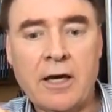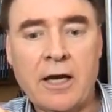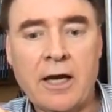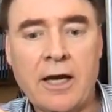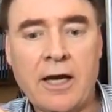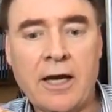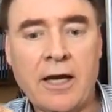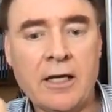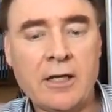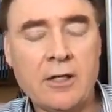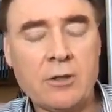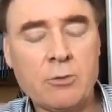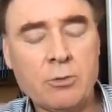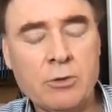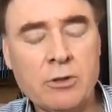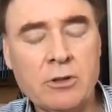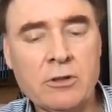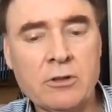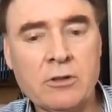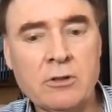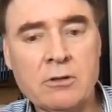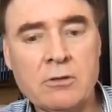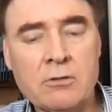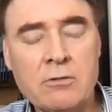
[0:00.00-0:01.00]
and it
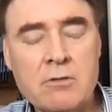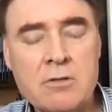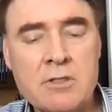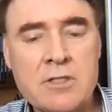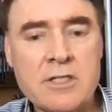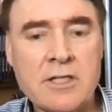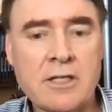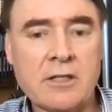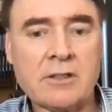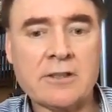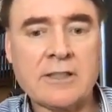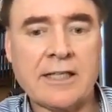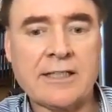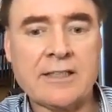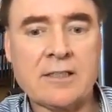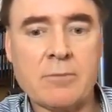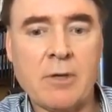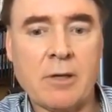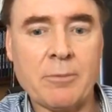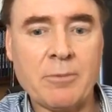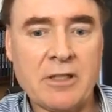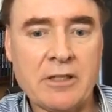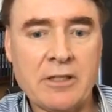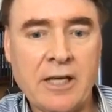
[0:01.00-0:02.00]
will sell data
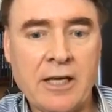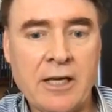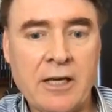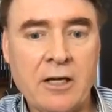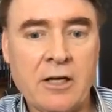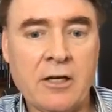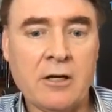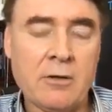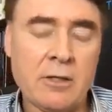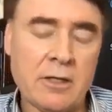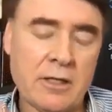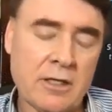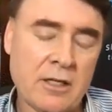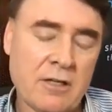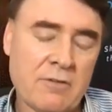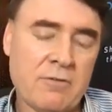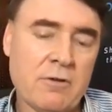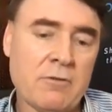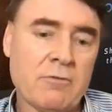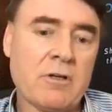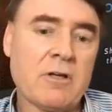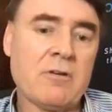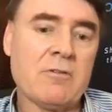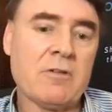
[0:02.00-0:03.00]
maybe there if
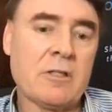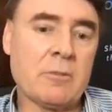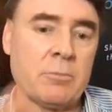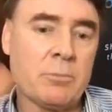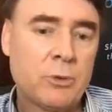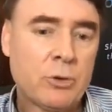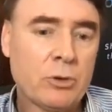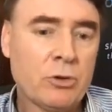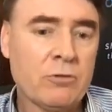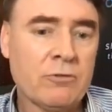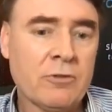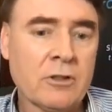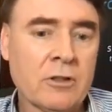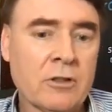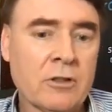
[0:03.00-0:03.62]
you give it approval.